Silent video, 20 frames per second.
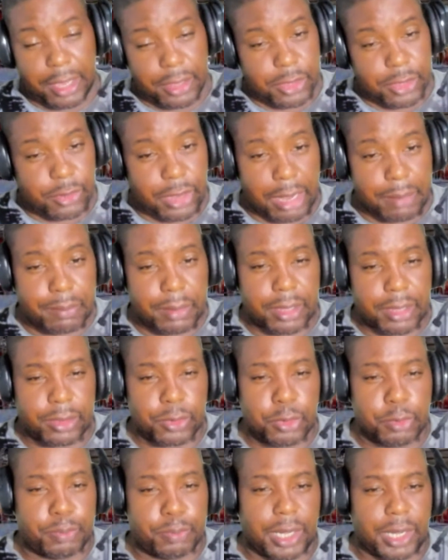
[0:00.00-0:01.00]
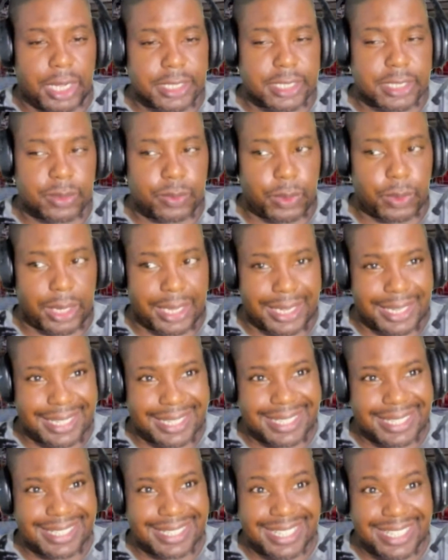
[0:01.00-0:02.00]
my other grandmother who passed
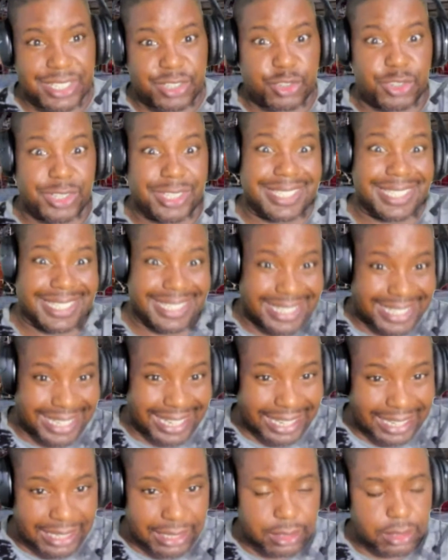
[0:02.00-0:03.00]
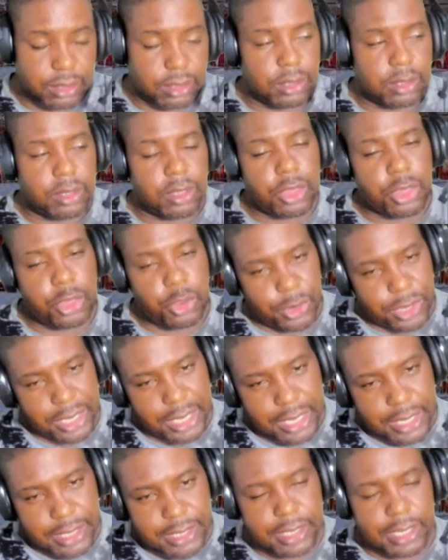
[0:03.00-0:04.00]
away literally today, 3
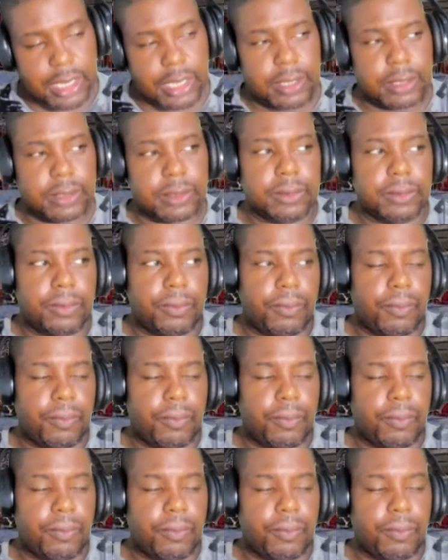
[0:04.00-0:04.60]
years ago.